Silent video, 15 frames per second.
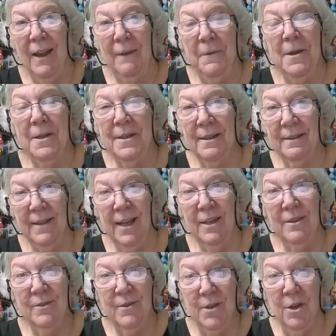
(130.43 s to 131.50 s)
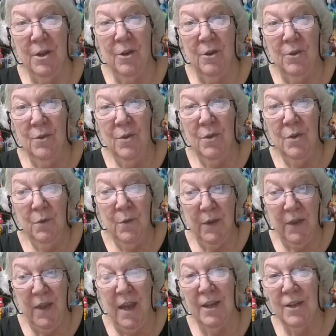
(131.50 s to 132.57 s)
I want to let you know
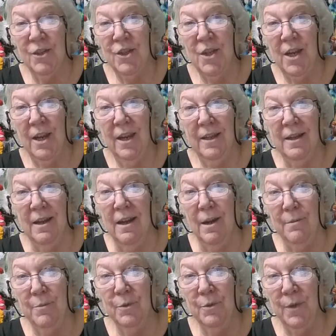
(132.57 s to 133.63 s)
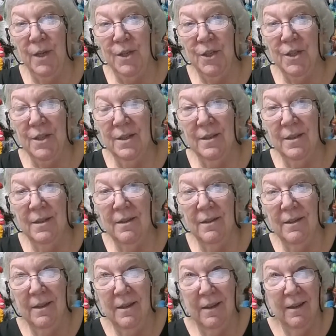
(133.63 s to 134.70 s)
with hashtag Operation
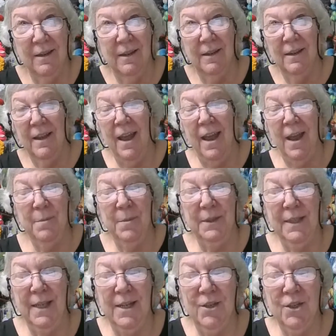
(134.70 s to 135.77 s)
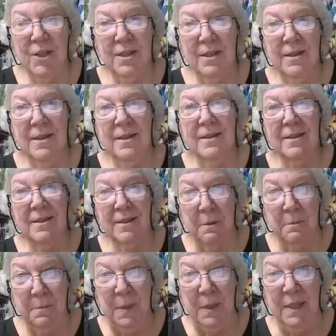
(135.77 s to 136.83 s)
Appalachian
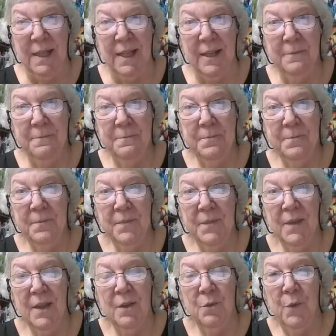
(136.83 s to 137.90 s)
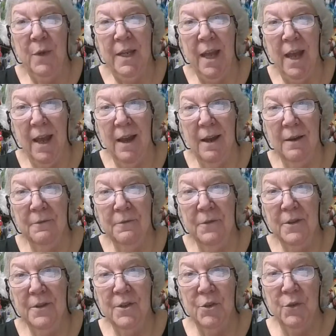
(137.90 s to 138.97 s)
Somebody, we
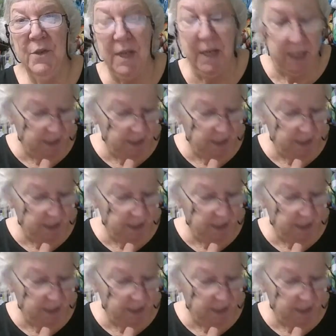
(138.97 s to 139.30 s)
have to